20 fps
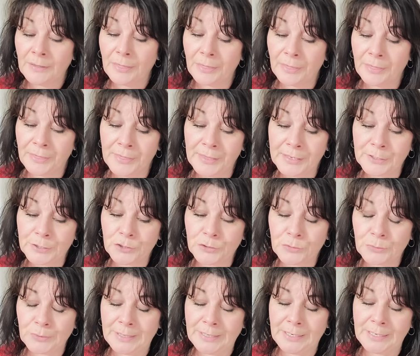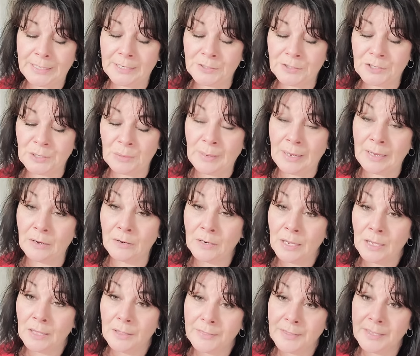this reading is about
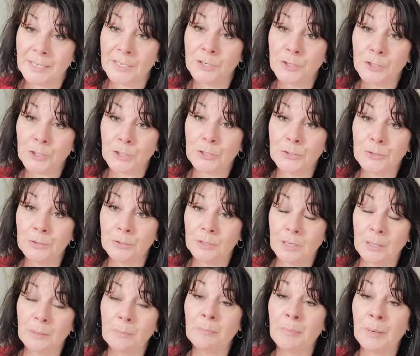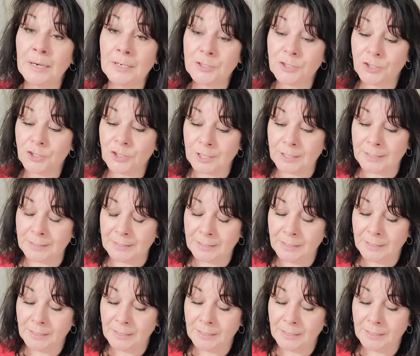the internal combustion